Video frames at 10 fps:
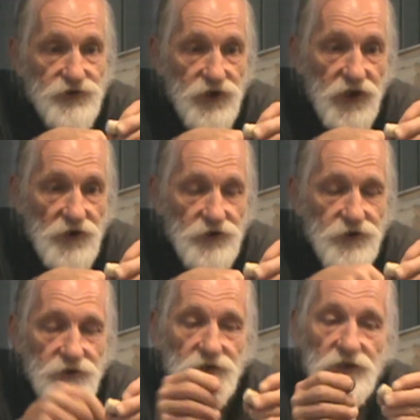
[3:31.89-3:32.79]
channeled.
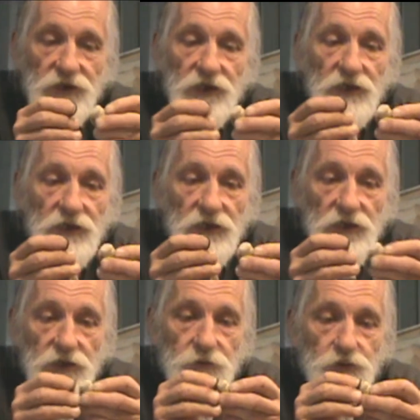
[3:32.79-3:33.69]

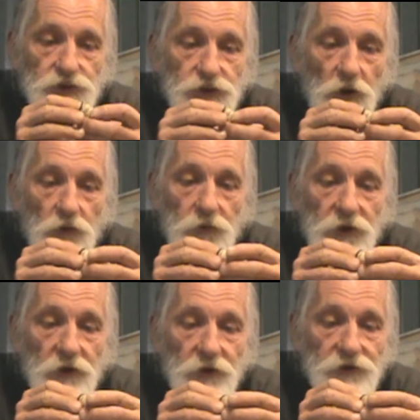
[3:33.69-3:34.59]
You put the
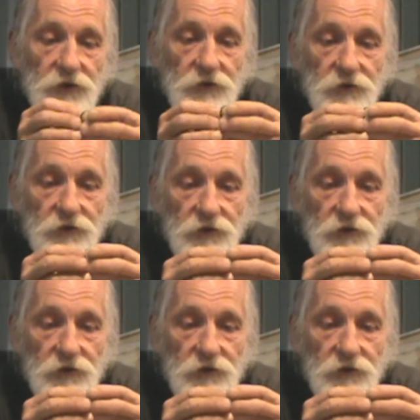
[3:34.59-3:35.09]
O-ring on there,